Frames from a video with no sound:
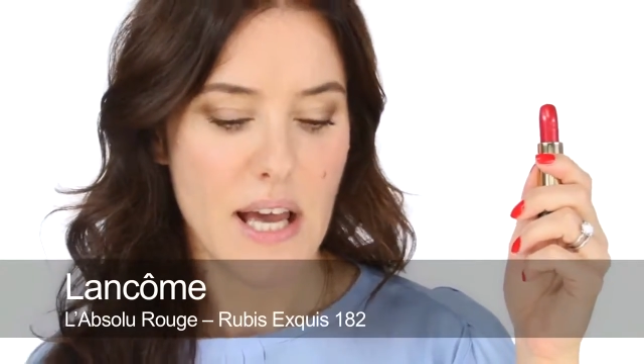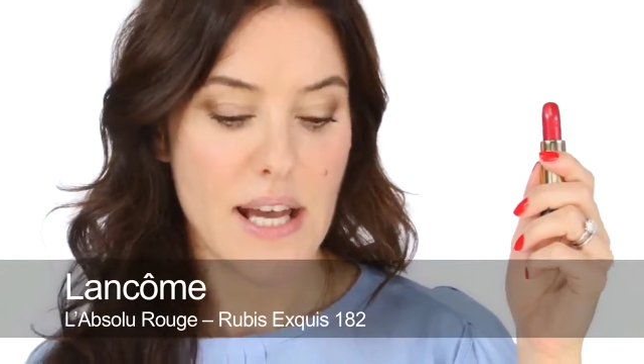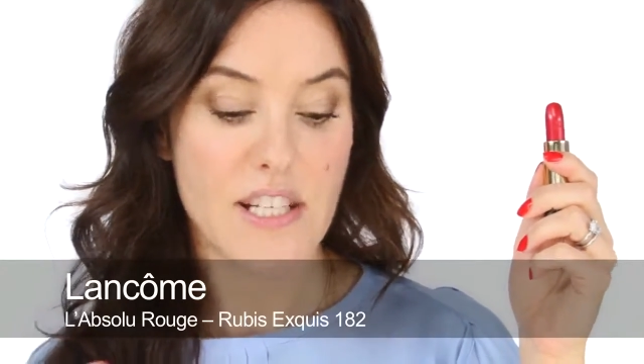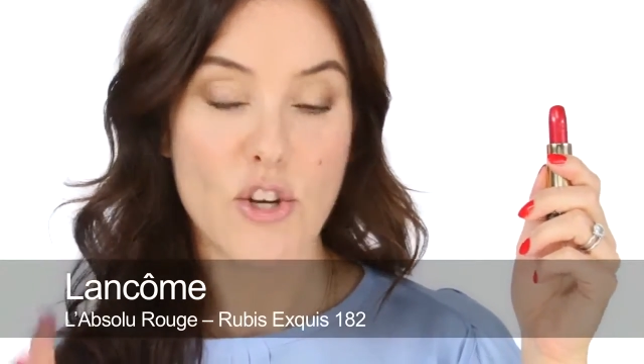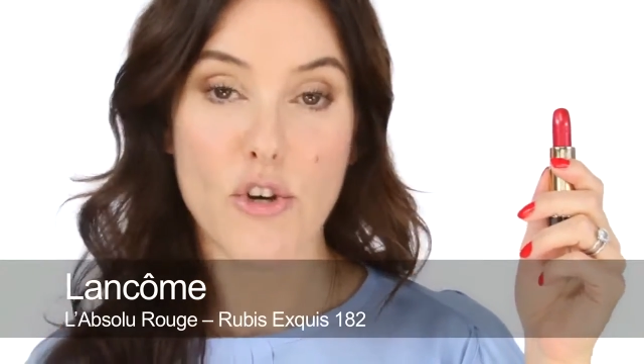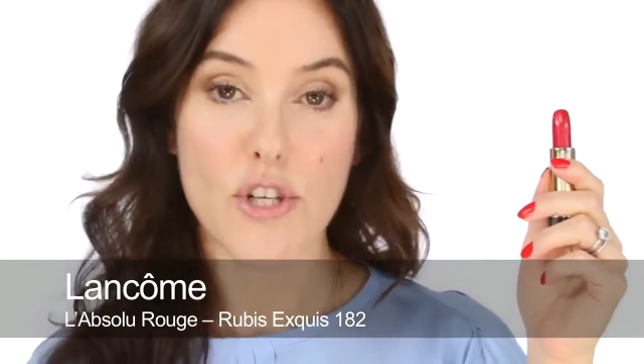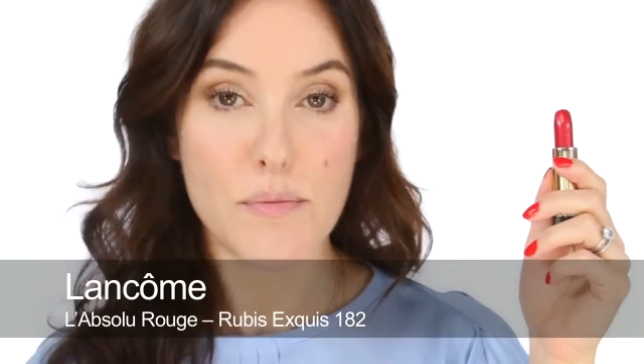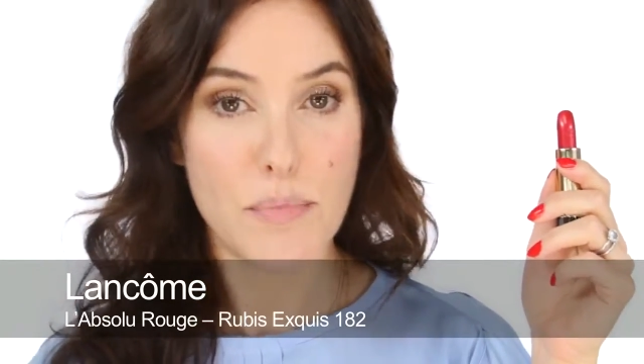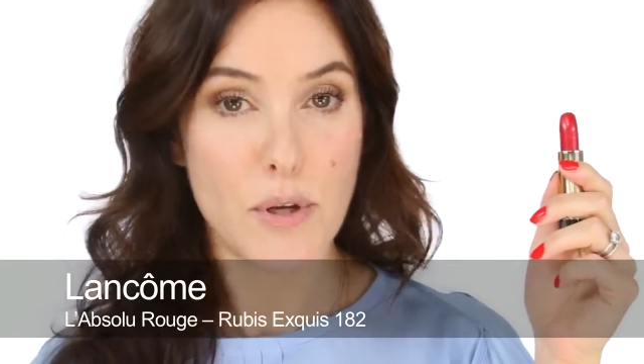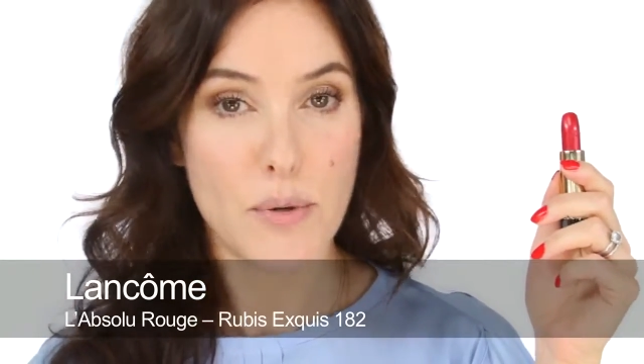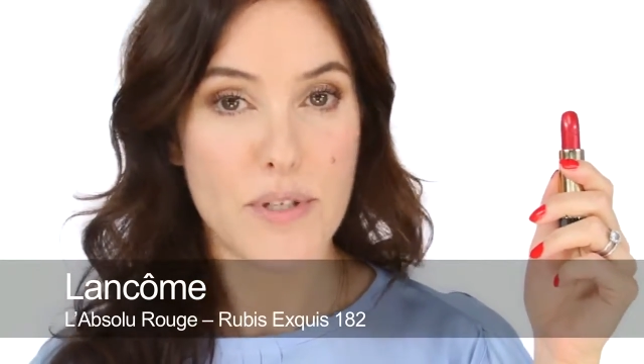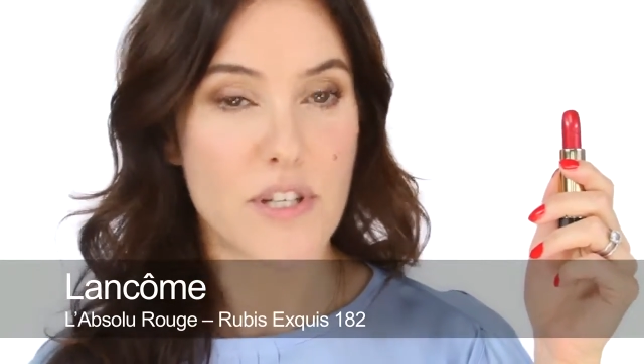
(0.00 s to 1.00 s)
It's not as
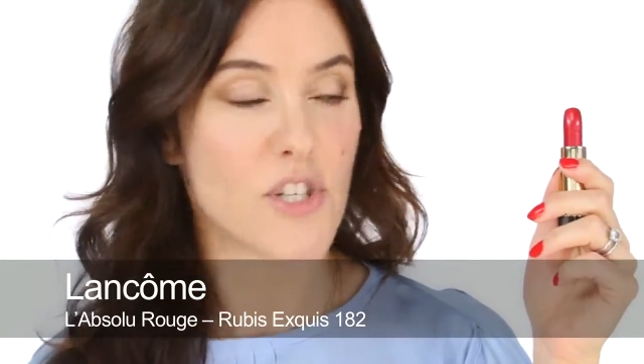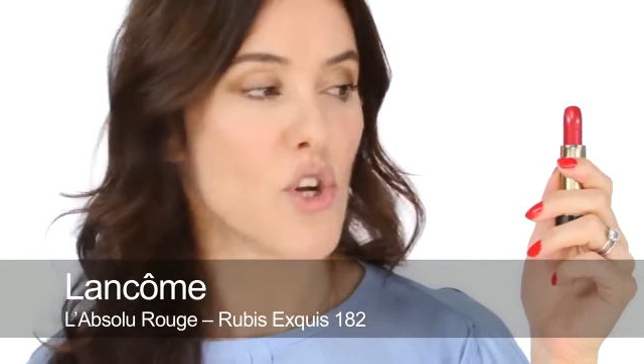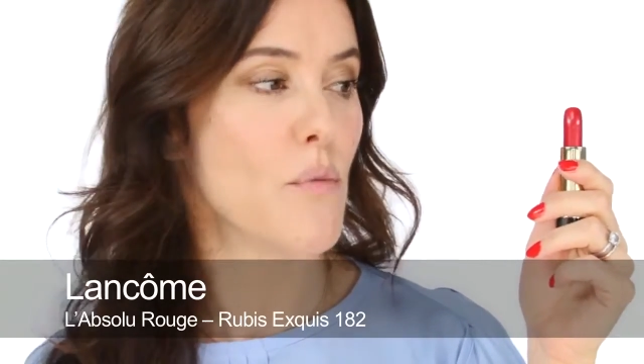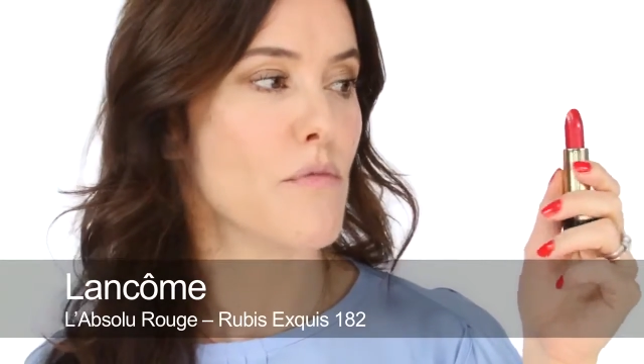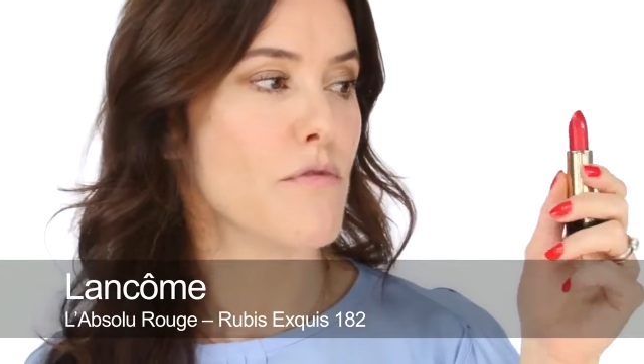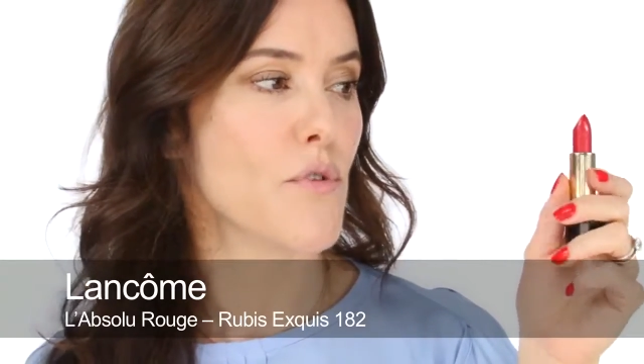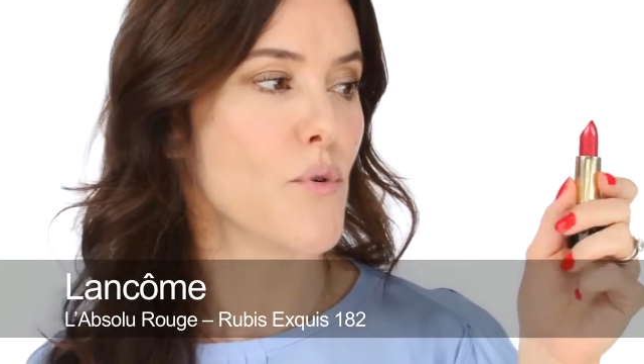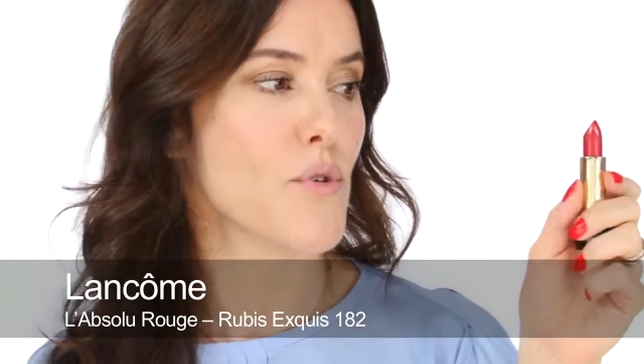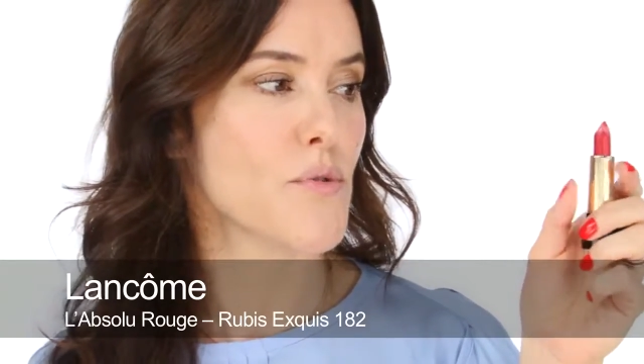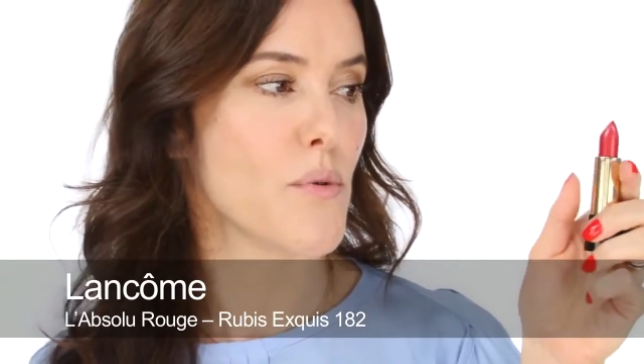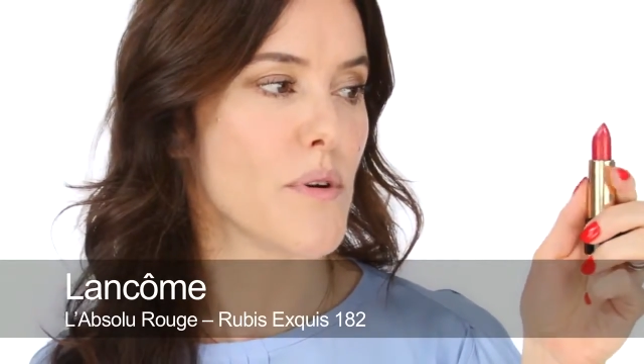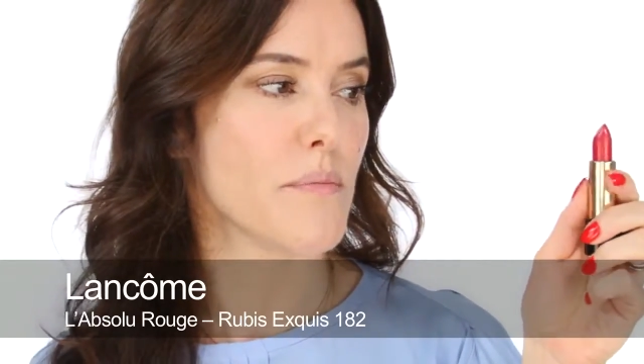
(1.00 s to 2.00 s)
blue as the Tom
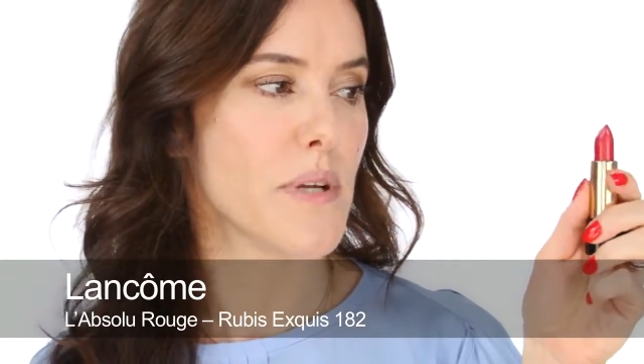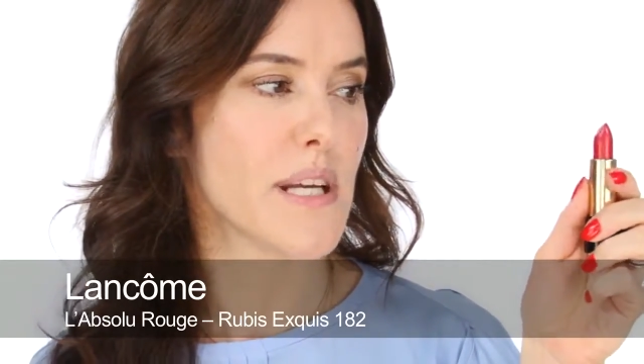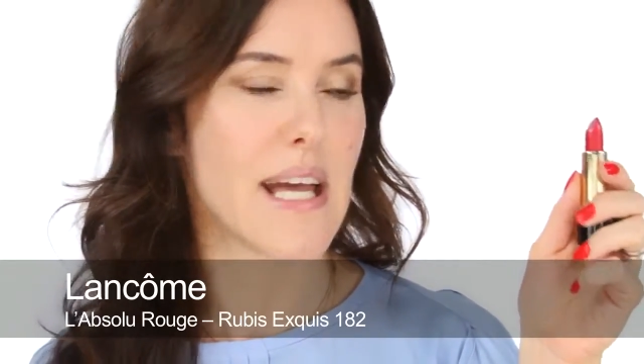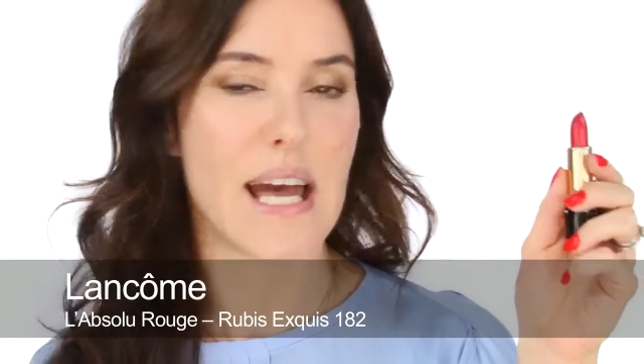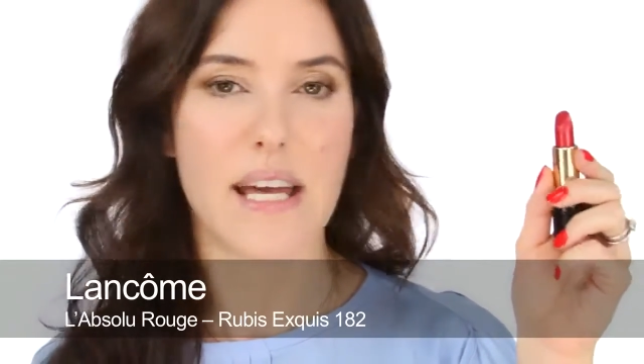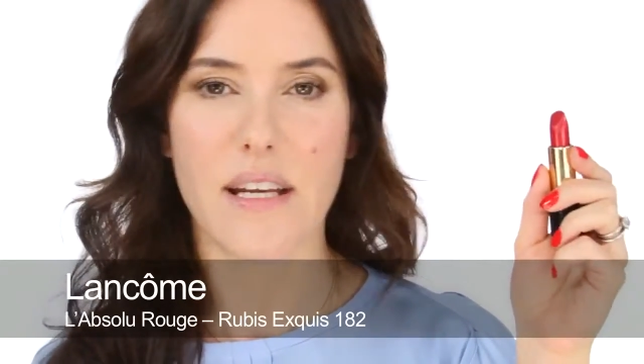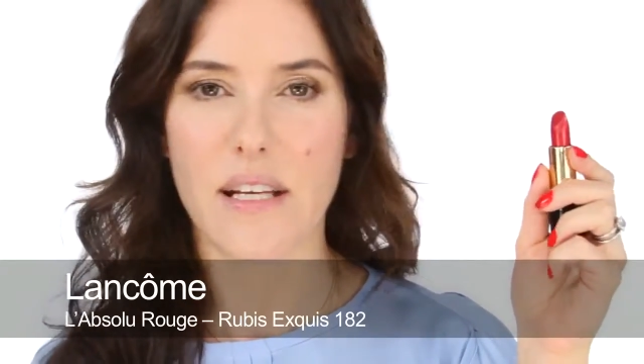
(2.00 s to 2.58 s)
Ford one, but again,